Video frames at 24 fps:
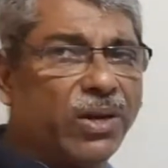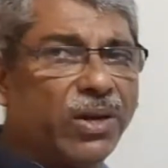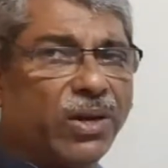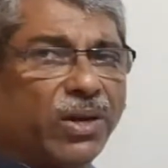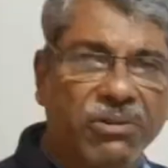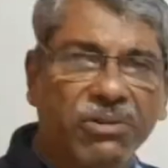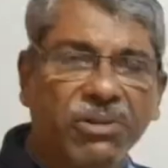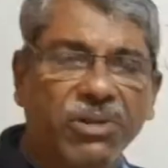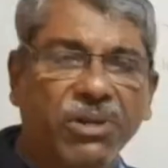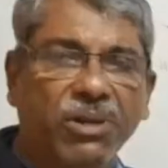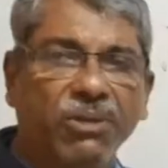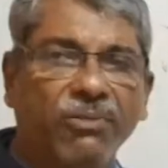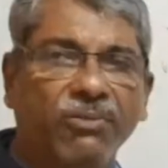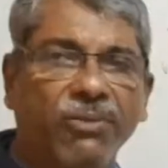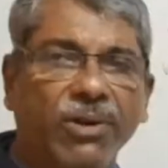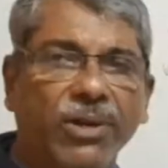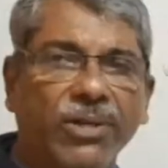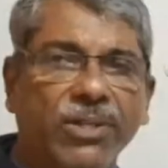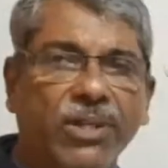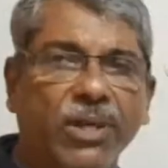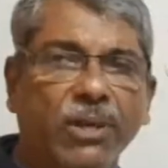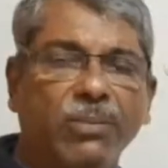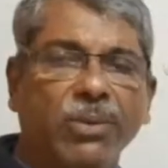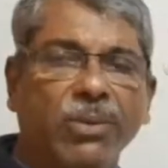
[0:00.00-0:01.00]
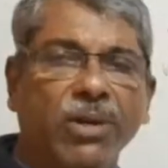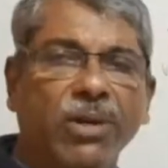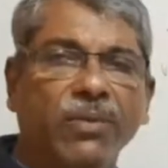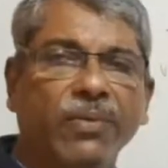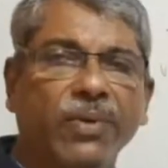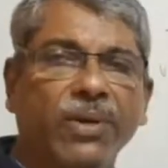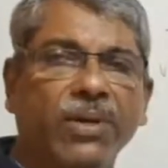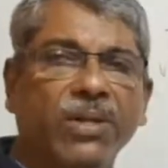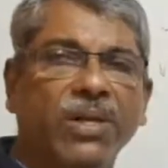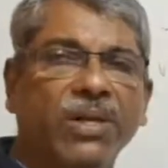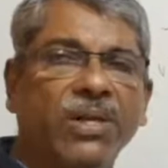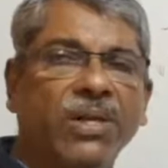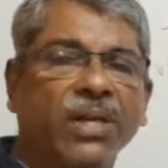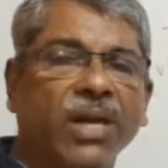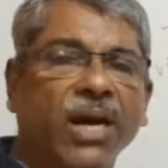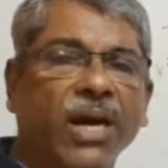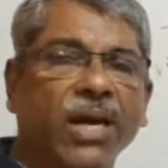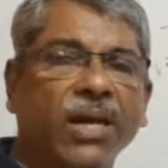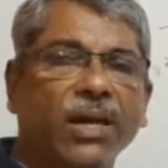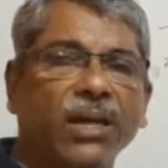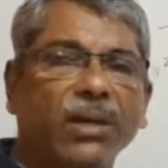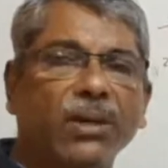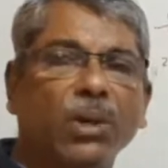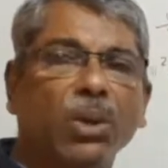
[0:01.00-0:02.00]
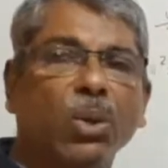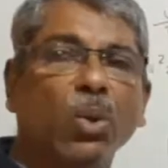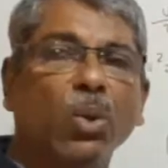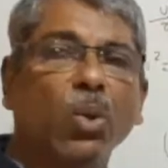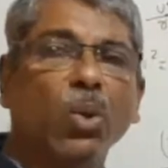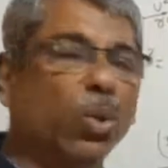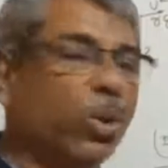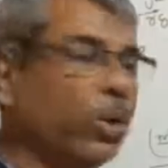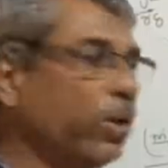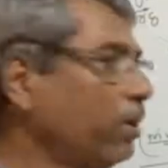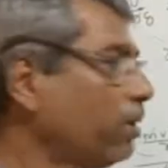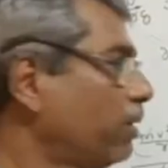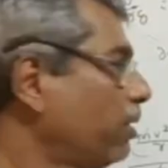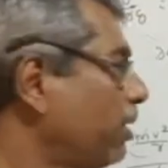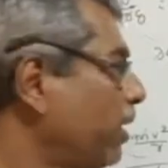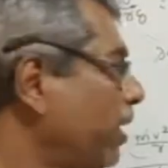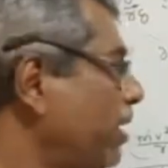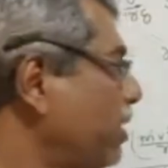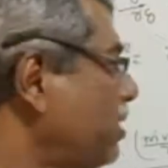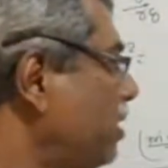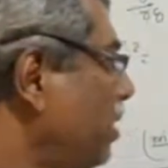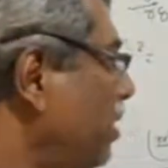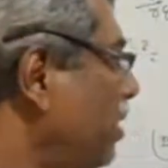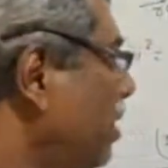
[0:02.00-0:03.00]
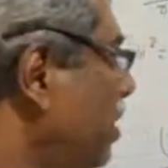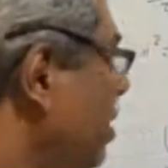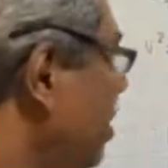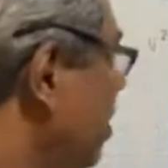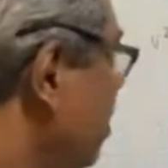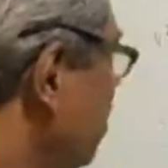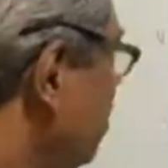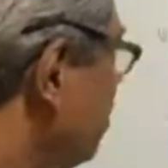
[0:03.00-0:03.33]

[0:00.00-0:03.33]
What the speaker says: coefficient of friction between the tire and the road, right?